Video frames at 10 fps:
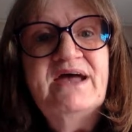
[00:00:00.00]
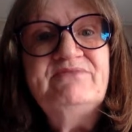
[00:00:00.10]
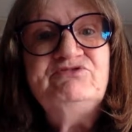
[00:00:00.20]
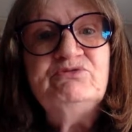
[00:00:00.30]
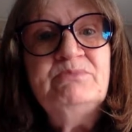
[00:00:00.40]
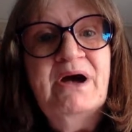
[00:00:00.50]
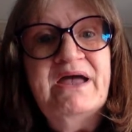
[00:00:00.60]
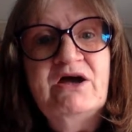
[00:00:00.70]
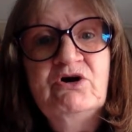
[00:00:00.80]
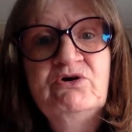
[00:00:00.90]
after
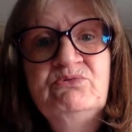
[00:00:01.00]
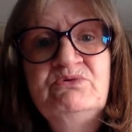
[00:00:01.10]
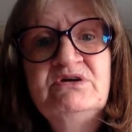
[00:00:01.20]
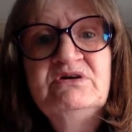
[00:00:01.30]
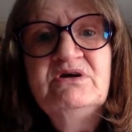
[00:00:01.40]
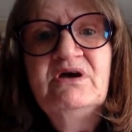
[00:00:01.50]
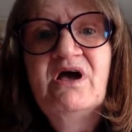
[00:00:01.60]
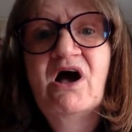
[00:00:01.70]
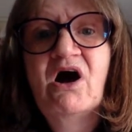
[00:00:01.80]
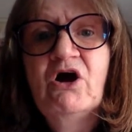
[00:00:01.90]
my own?
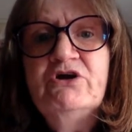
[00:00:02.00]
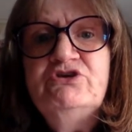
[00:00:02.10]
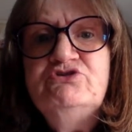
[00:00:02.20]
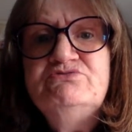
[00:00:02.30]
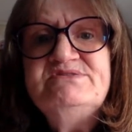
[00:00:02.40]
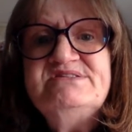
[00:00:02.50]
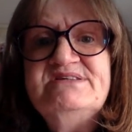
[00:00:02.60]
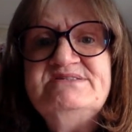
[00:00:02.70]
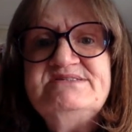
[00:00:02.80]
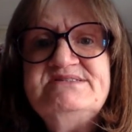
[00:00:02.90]
Are you
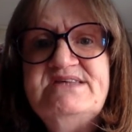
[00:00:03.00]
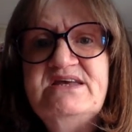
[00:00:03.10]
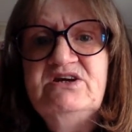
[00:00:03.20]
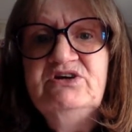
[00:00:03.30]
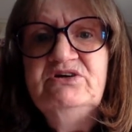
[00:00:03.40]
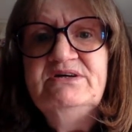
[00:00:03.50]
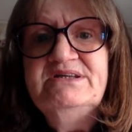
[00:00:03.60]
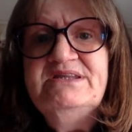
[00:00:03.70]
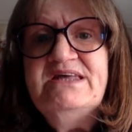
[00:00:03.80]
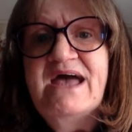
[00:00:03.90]
sincere
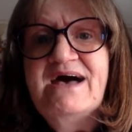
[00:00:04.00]
in the